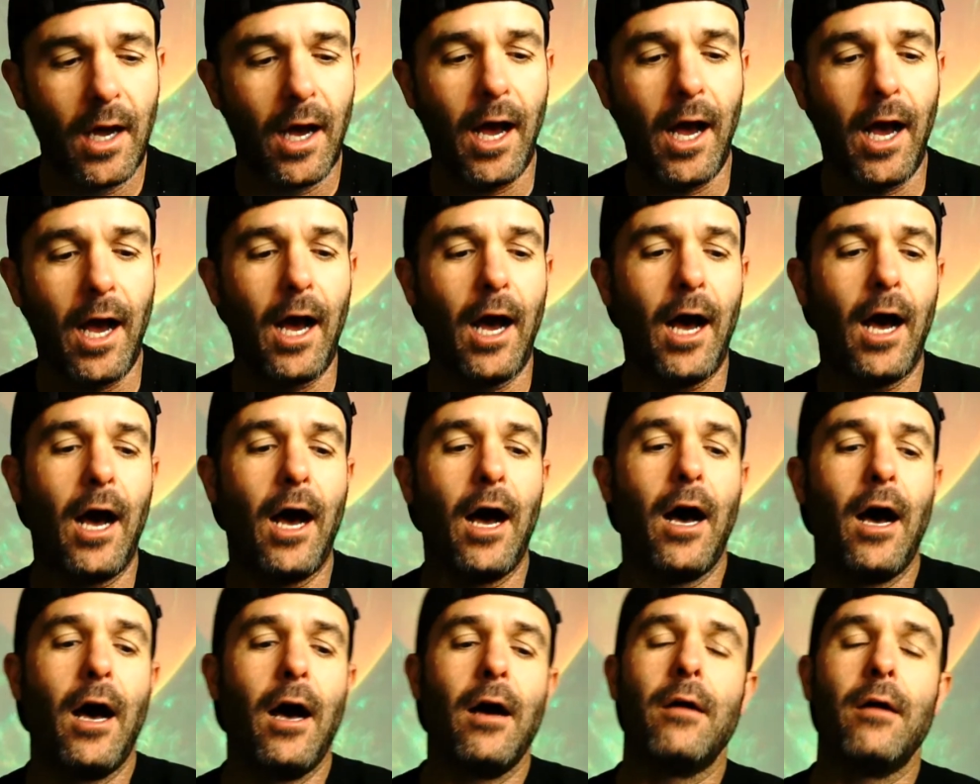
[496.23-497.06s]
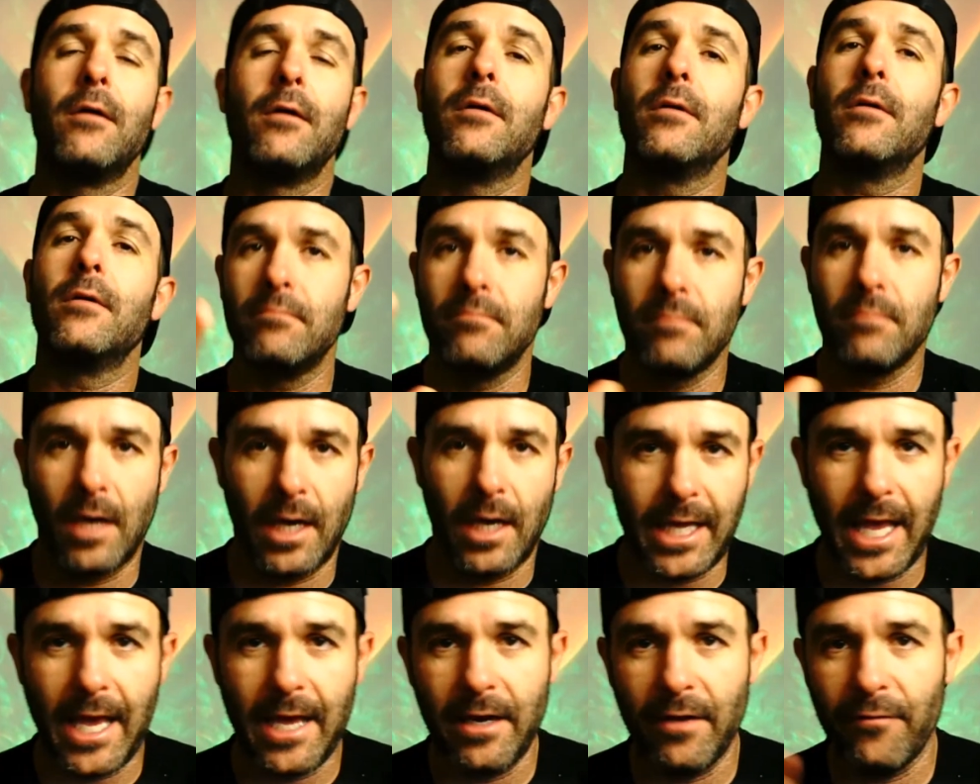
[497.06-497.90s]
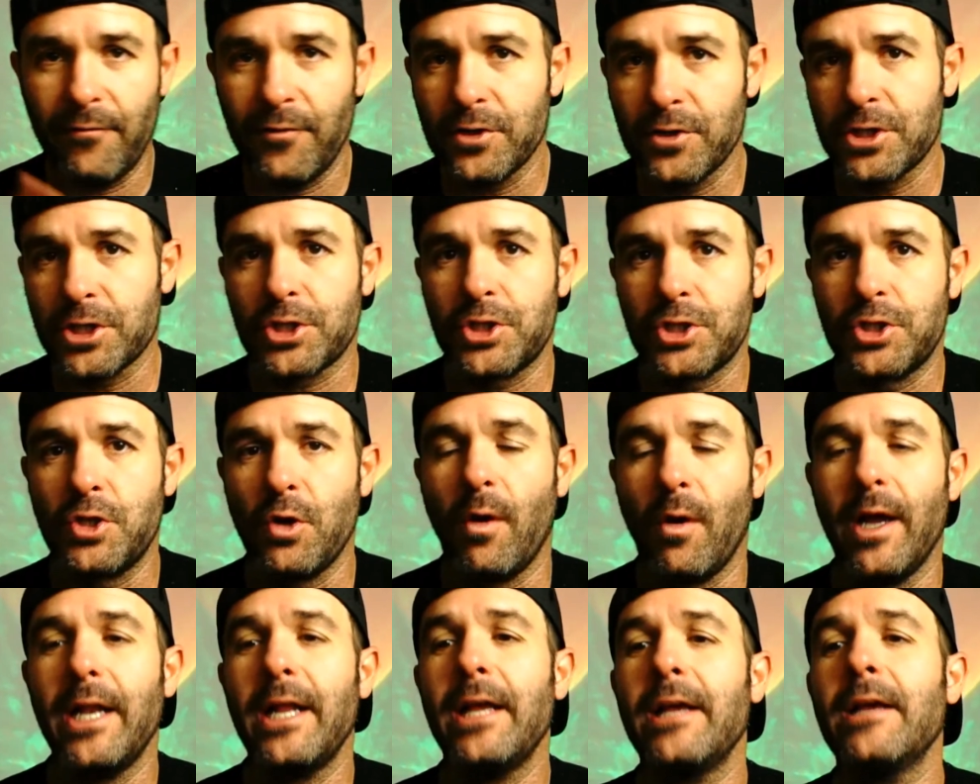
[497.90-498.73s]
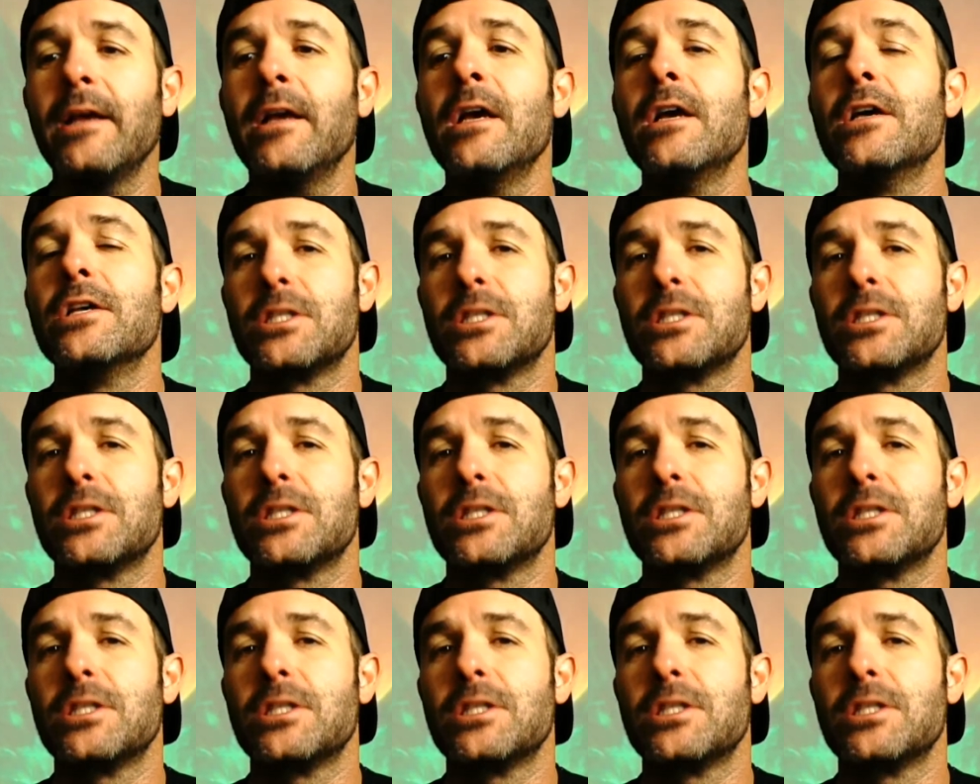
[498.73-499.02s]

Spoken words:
Again, if you're just joining,